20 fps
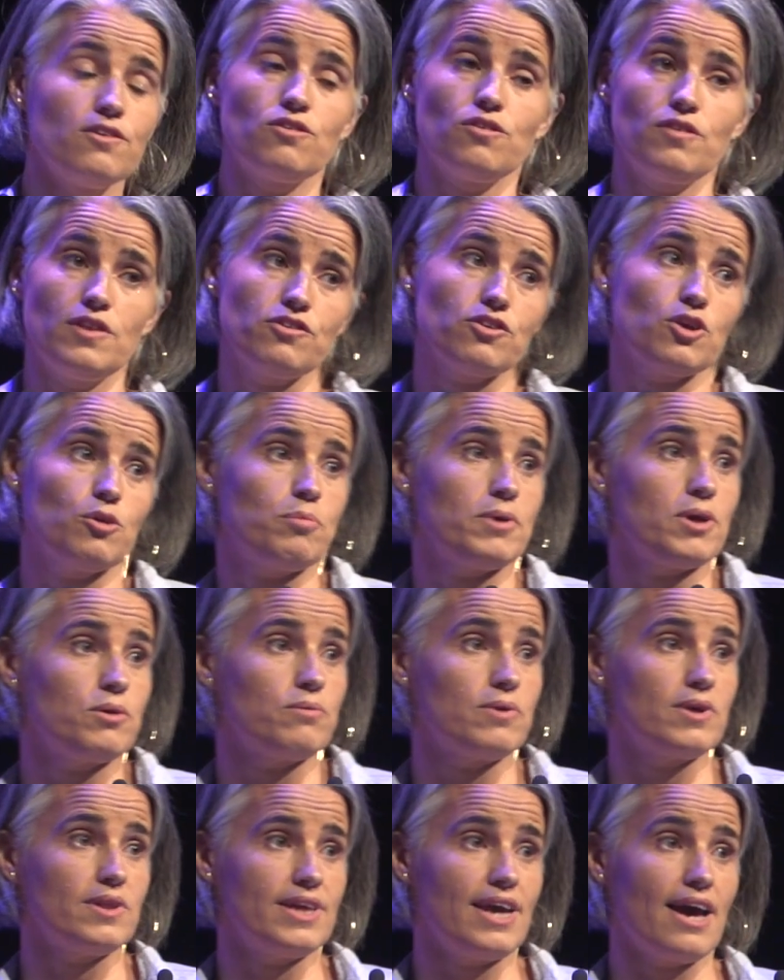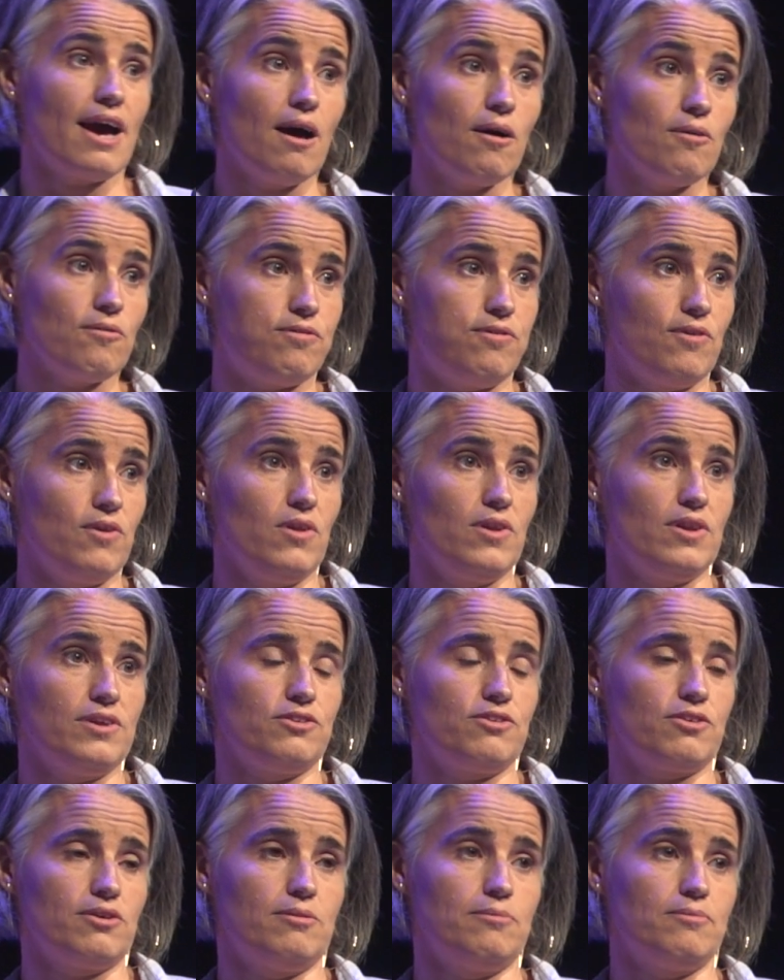So this could be really helpful
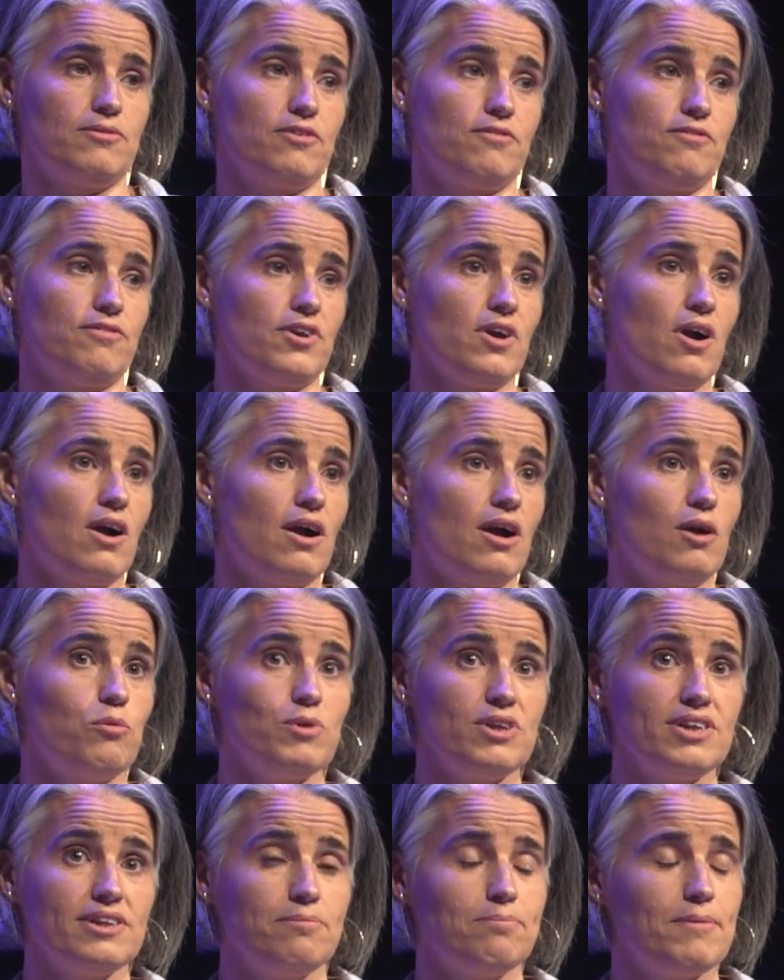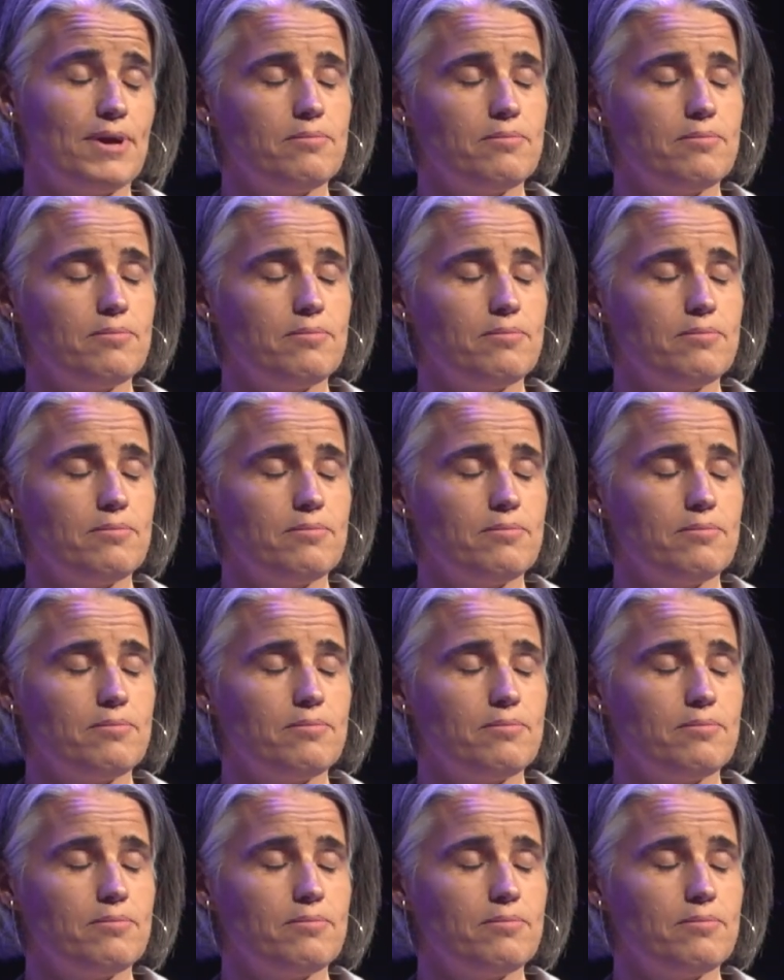in terms of VR.